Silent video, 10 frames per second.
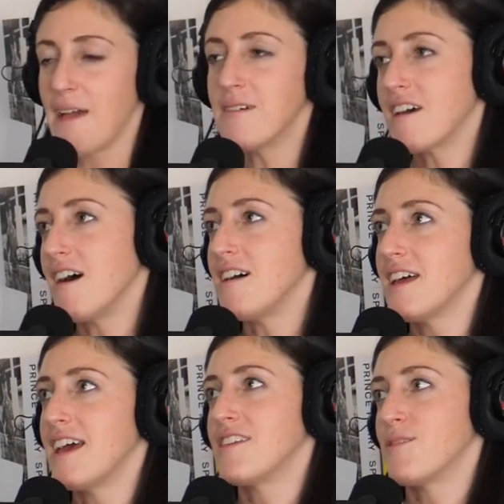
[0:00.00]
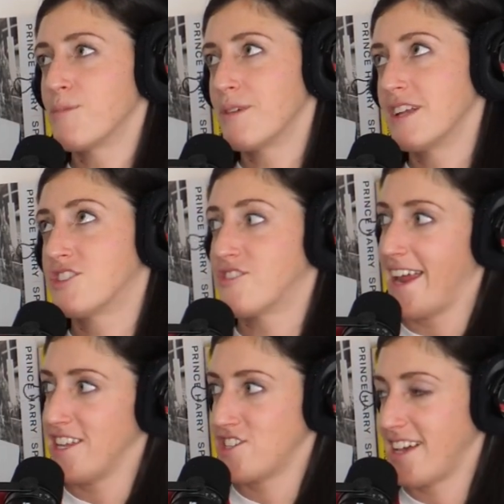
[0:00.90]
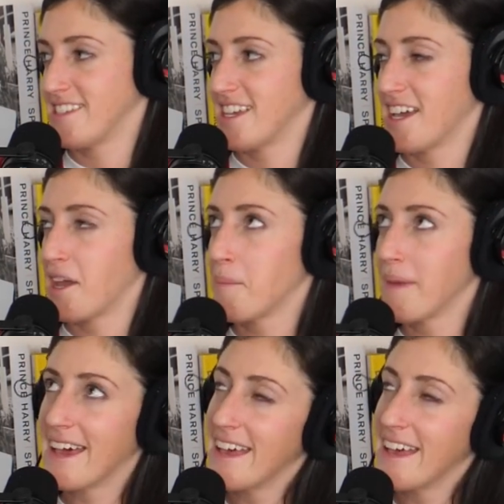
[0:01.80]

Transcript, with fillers: I would call it re strategizing